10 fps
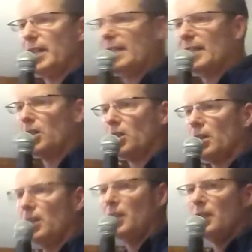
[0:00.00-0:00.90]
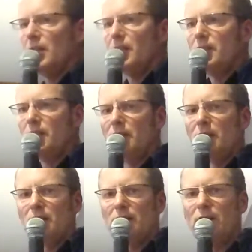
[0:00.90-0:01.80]
ale
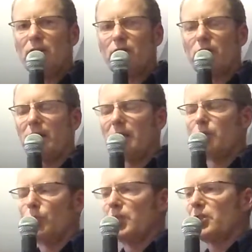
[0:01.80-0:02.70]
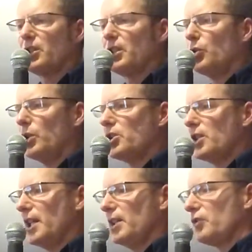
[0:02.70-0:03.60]
yeast strain, which
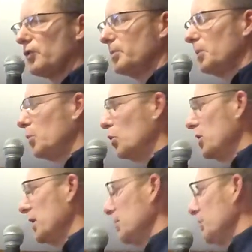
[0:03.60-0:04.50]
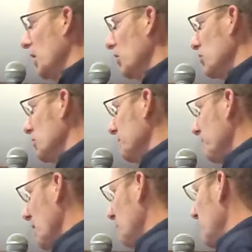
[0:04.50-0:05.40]
originates from a brewery in
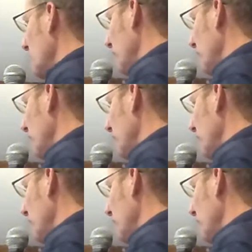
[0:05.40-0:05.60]
Belgium, a